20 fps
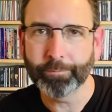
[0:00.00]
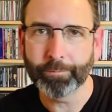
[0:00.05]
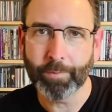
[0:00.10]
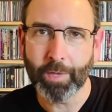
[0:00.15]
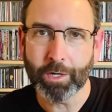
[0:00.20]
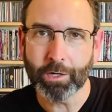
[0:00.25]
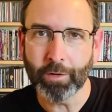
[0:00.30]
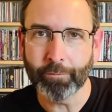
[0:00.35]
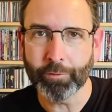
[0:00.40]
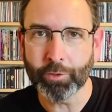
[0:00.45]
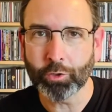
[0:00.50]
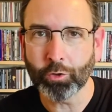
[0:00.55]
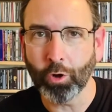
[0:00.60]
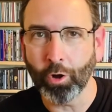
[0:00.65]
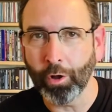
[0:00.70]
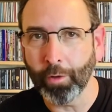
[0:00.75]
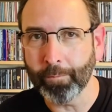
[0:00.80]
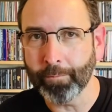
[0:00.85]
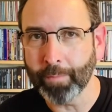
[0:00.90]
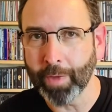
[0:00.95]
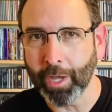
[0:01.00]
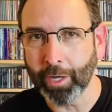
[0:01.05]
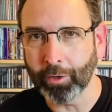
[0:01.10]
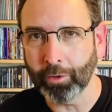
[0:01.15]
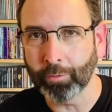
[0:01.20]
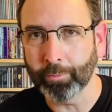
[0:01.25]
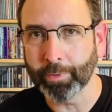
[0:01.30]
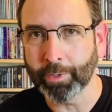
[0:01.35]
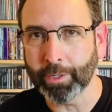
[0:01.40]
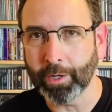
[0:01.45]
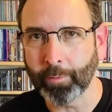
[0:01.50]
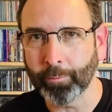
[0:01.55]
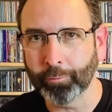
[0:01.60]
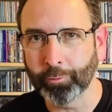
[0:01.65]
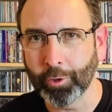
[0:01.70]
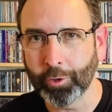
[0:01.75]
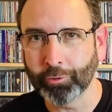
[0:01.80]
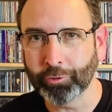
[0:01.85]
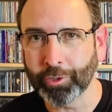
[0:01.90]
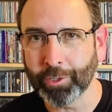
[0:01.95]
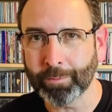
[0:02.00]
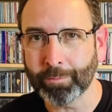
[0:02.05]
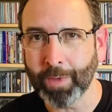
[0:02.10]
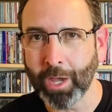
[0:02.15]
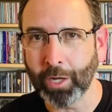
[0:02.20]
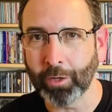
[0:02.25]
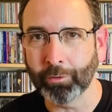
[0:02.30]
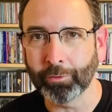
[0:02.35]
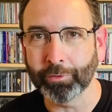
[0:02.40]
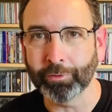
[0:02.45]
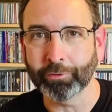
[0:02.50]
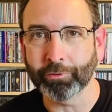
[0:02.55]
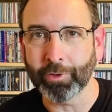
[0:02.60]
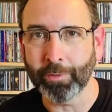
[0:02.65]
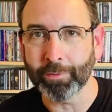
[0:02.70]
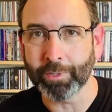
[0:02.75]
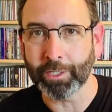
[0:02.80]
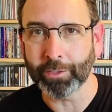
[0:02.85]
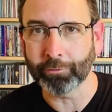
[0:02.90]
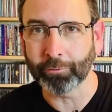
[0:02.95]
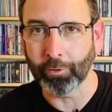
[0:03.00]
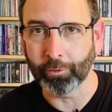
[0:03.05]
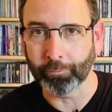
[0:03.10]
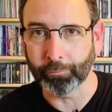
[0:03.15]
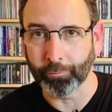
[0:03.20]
I don't know if you call metal, but approaching metal in some of these songs for